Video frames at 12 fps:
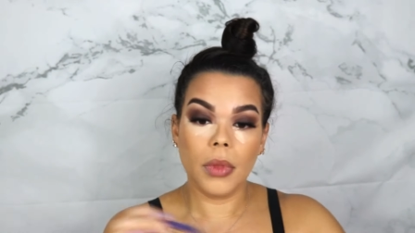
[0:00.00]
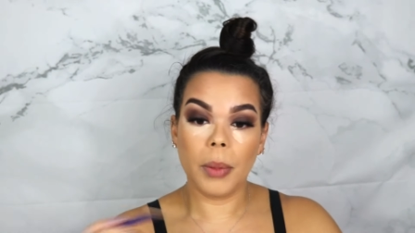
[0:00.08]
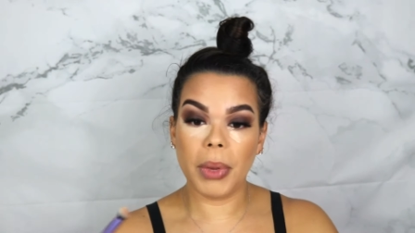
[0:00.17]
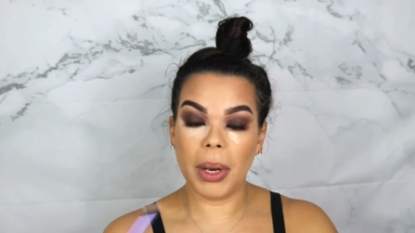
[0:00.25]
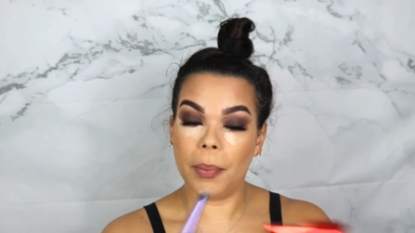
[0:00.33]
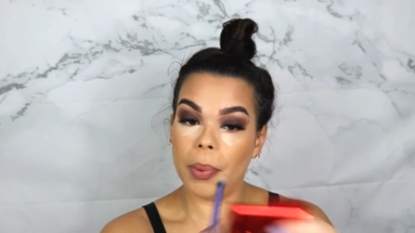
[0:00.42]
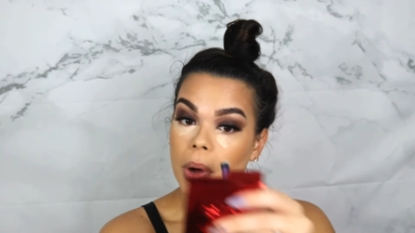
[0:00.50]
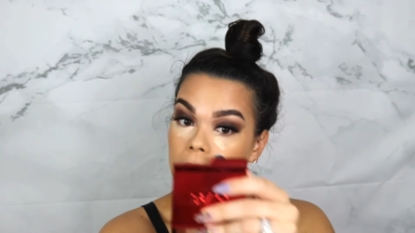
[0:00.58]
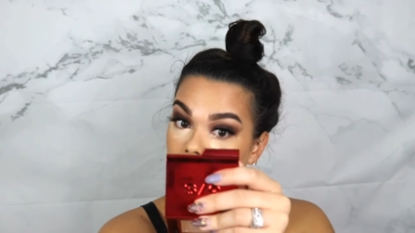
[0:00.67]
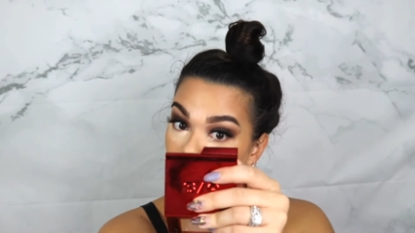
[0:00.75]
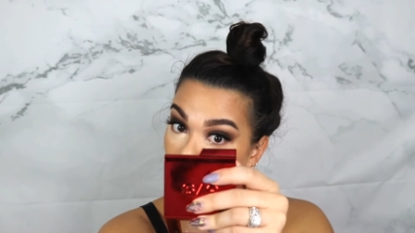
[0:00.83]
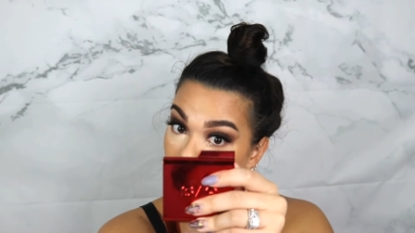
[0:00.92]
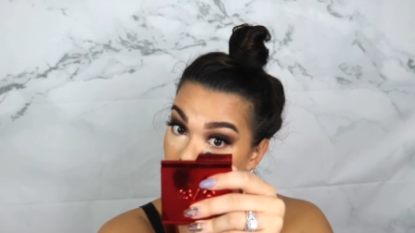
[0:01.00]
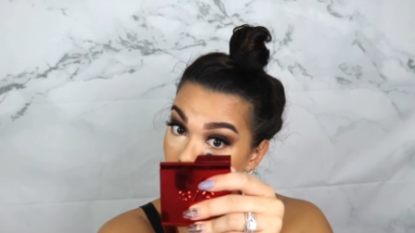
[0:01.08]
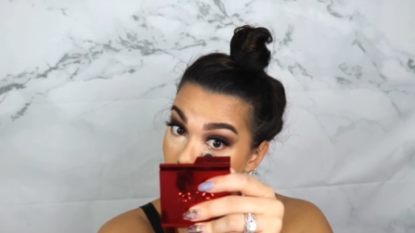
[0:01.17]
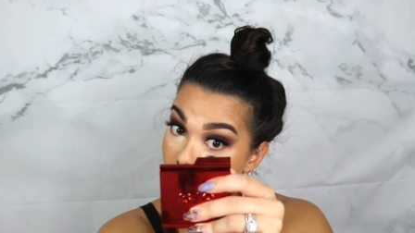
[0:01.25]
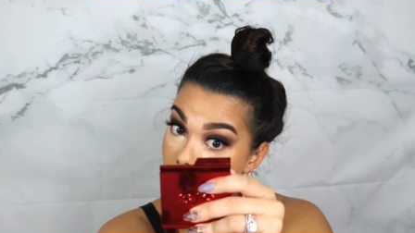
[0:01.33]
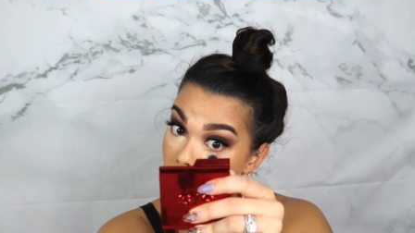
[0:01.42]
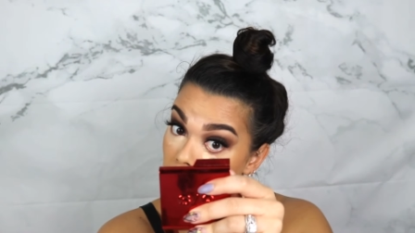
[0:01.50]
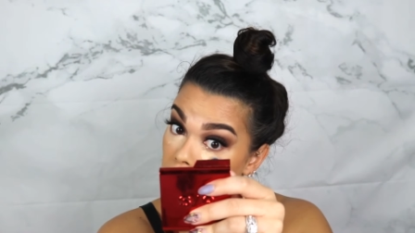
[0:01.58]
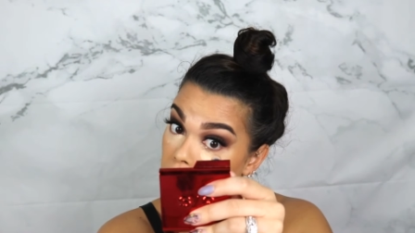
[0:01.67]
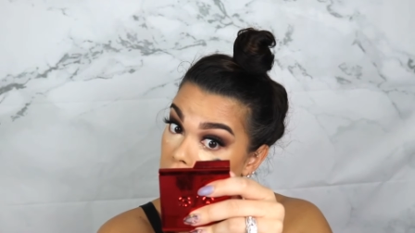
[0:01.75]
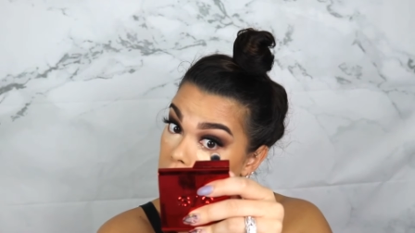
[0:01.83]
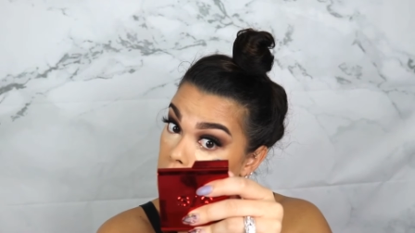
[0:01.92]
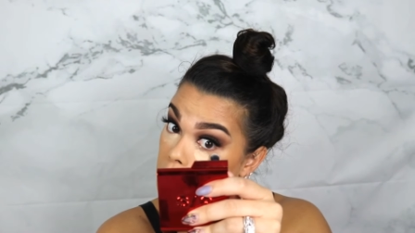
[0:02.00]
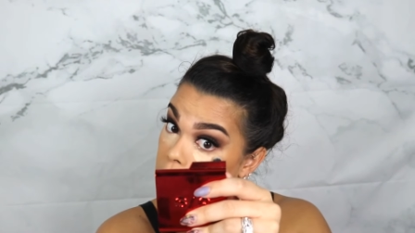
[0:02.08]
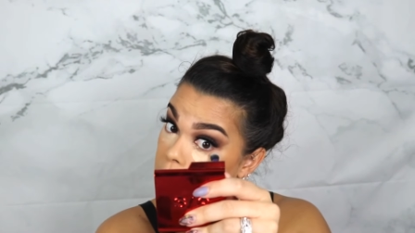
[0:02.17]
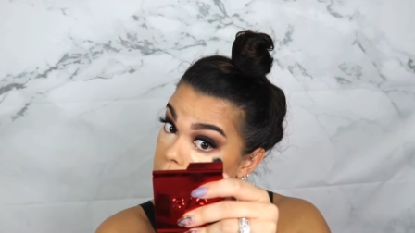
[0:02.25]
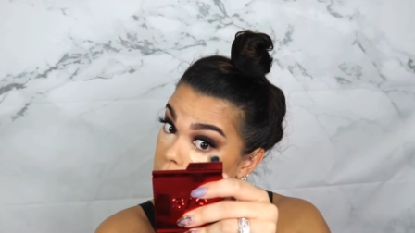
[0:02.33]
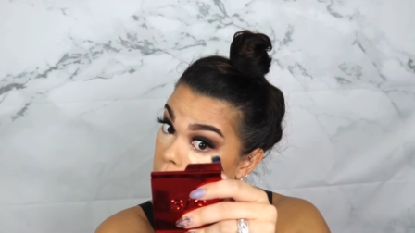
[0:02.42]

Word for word: I'm gonna put it where I want it first with this